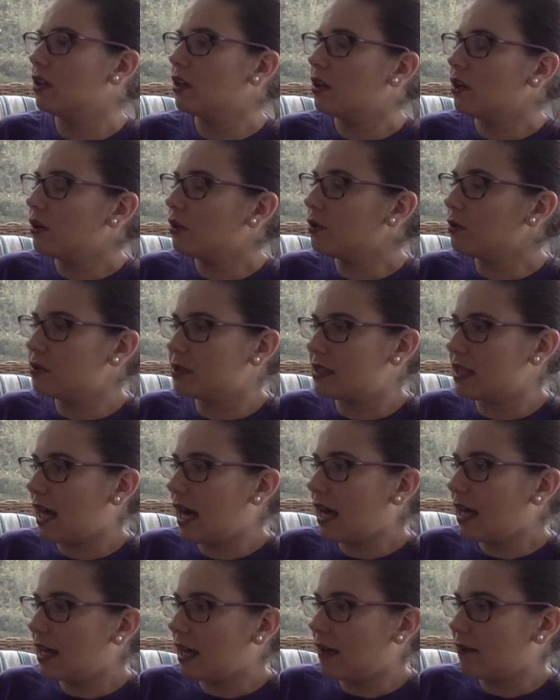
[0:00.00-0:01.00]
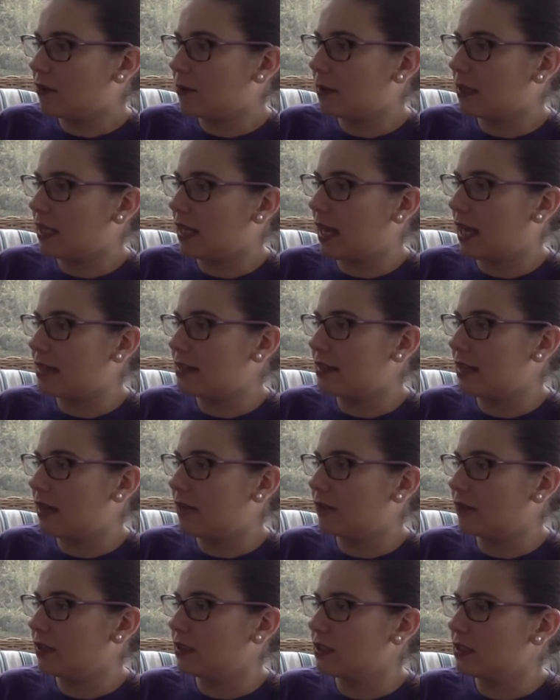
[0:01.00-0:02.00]
Who's that? Everybody asked
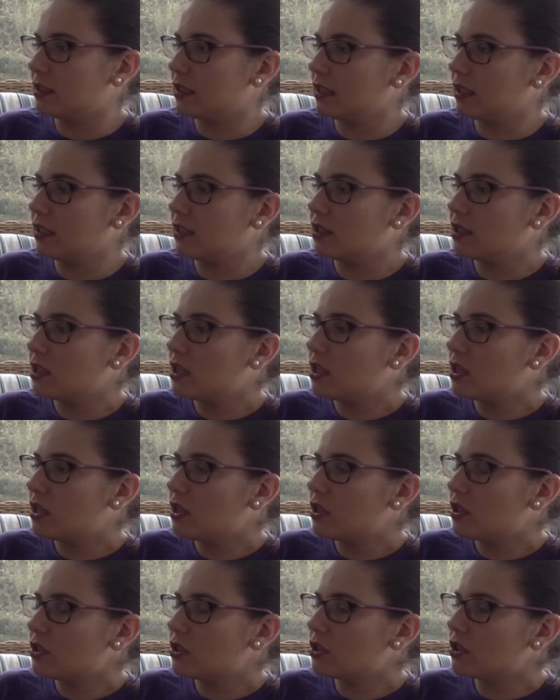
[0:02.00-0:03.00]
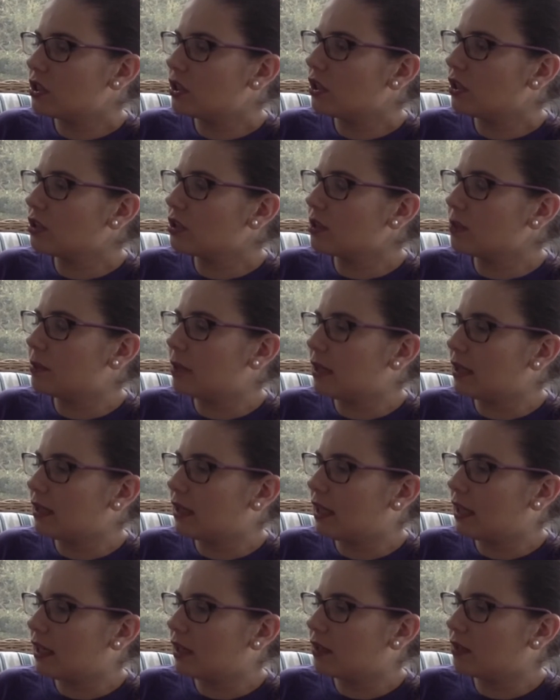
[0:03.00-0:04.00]
enviously. She looks a bit
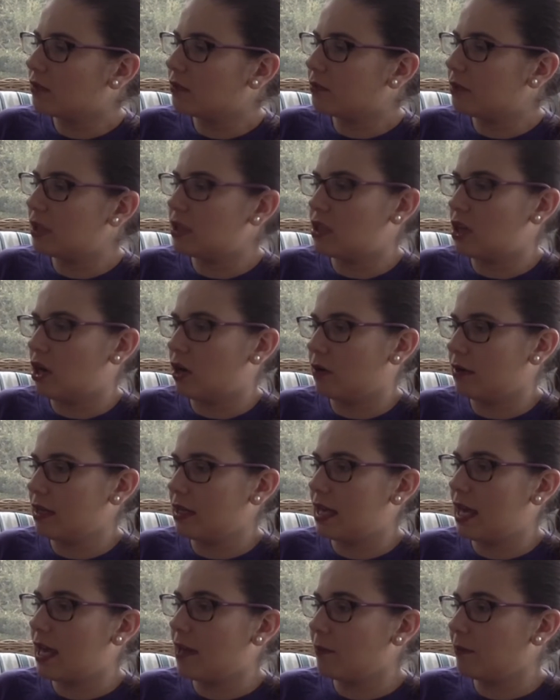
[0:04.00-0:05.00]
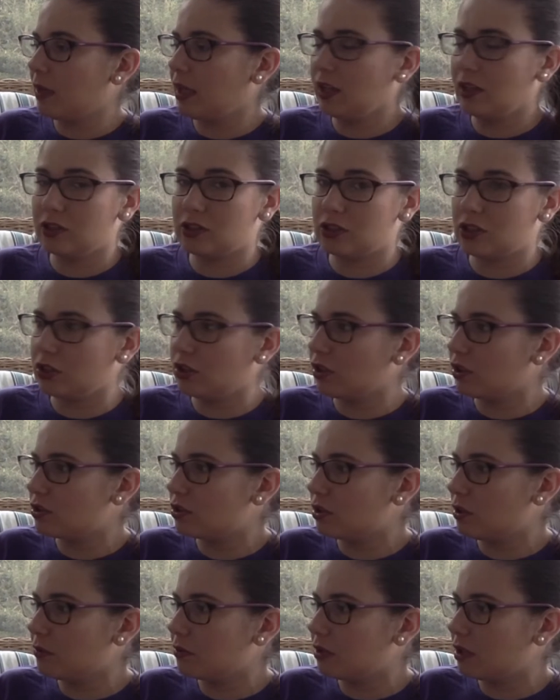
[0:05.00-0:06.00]
like, but no, it can't be. She looks
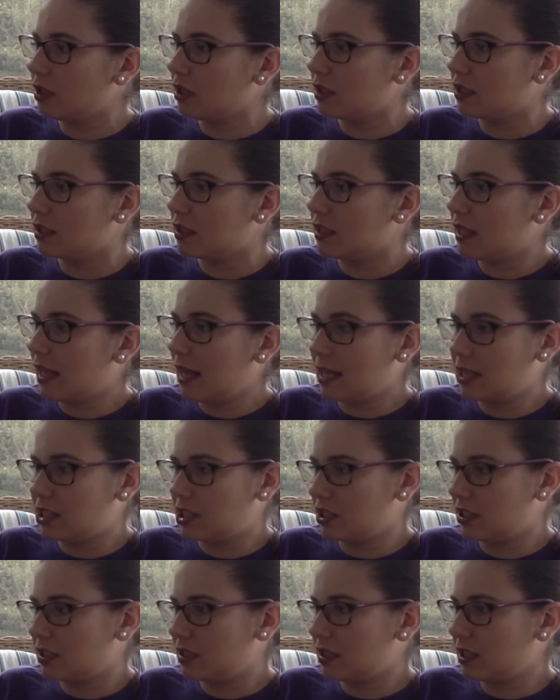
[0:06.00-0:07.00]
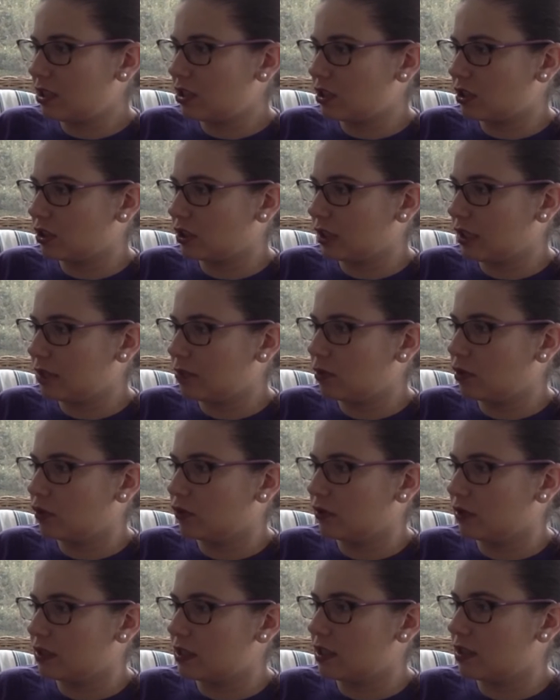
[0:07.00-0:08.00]
so good, and she's such a great
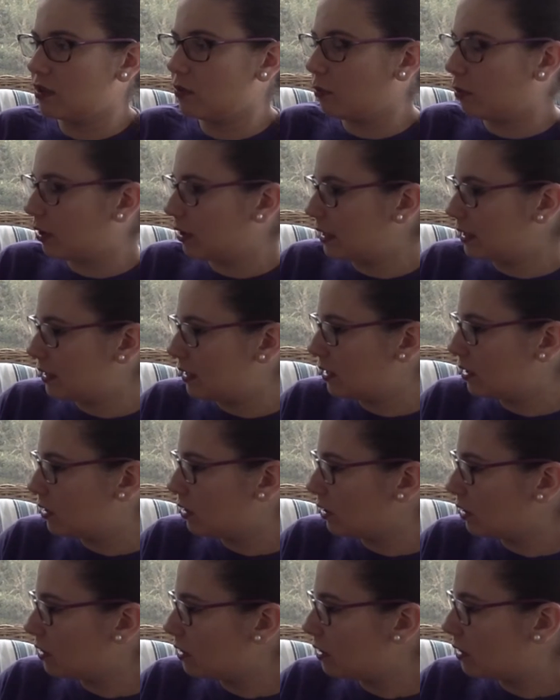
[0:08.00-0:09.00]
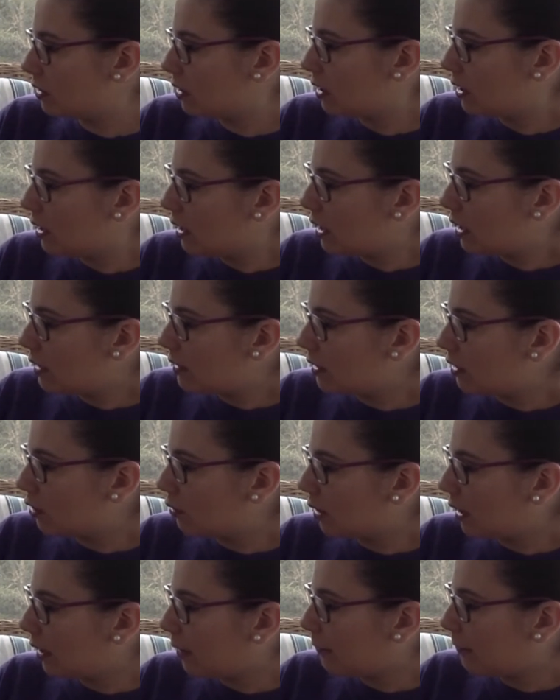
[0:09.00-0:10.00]
mover, said the Warty sisters.
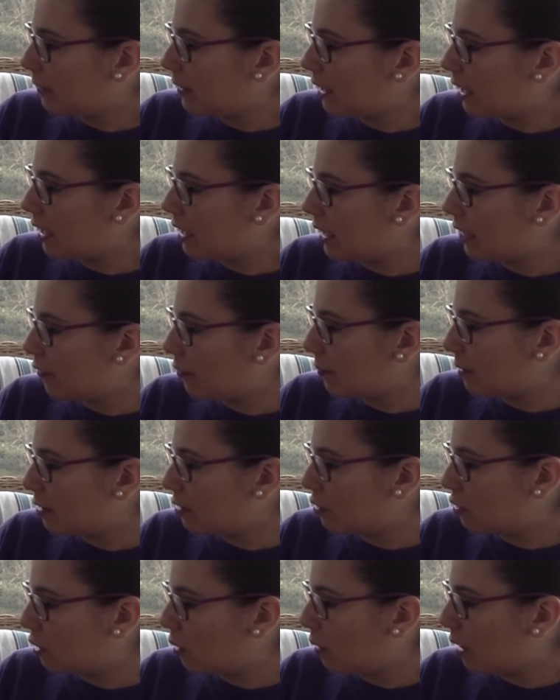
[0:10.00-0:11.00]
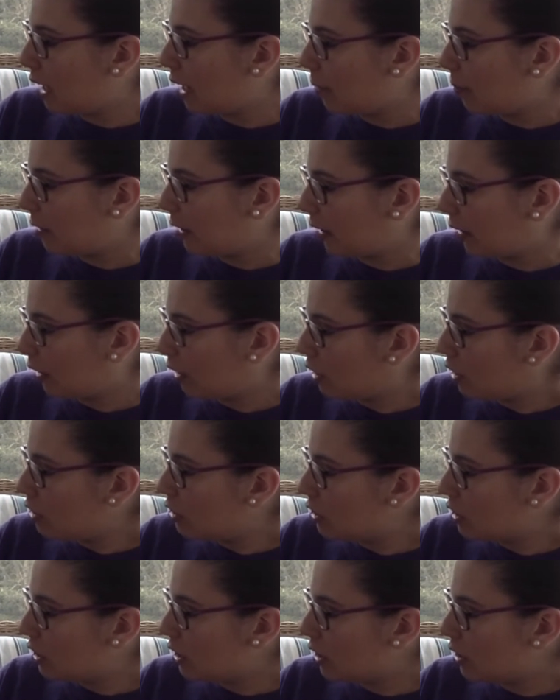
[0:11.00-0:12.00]
Cinderelephant had never been so happy.
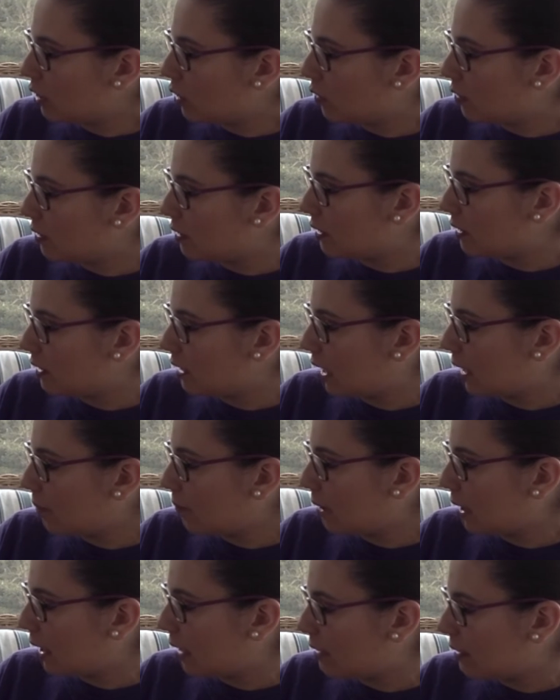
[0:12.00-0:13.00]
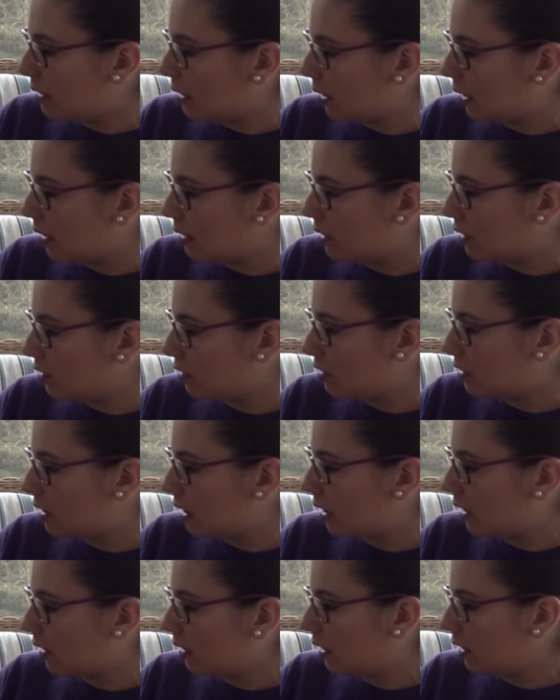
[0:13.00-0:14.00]
She didn't notice the time passing until
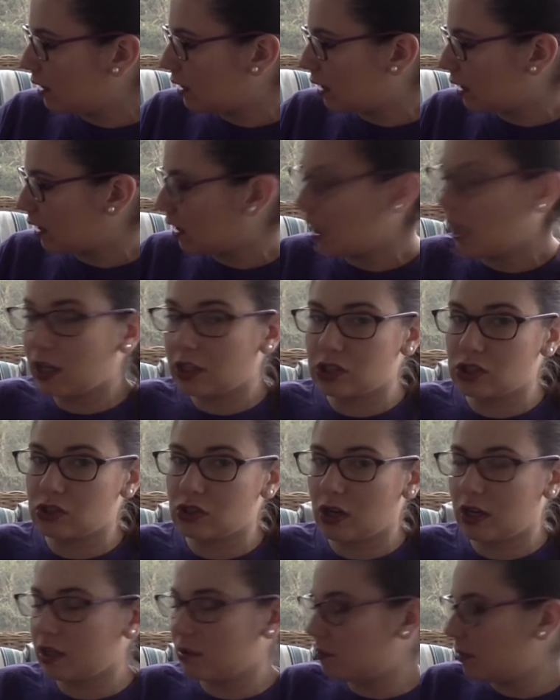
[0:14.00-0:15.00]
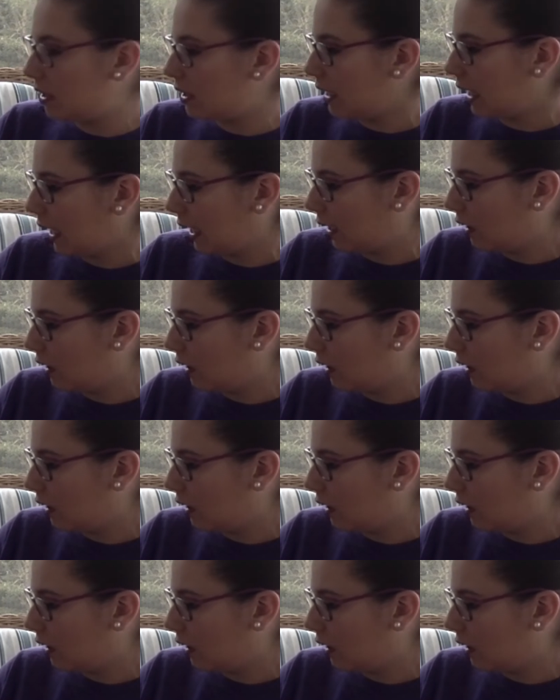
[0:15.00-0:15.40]
suddenly the clock struck midnight.